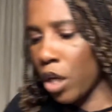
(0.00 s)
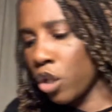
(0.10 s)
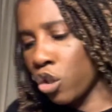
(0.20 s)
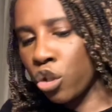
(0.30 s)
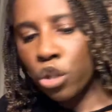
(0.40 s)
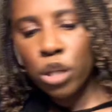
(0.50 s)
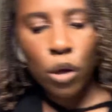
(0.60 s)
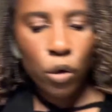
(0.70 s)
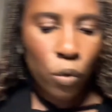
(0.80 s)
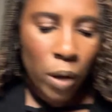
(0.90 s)

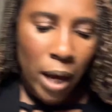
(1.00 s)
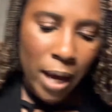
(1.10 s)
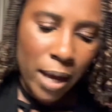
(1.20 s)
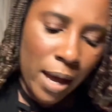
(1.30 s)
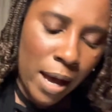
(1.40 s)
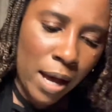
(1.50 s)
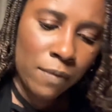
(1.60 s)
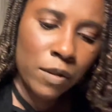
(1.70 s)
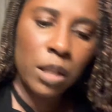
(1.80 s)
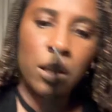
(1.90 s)
So I
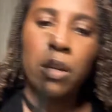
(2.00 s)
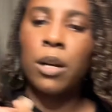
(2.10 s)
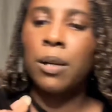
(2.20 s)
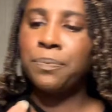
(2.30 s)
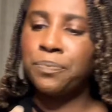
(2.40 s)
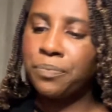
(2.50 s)
have here,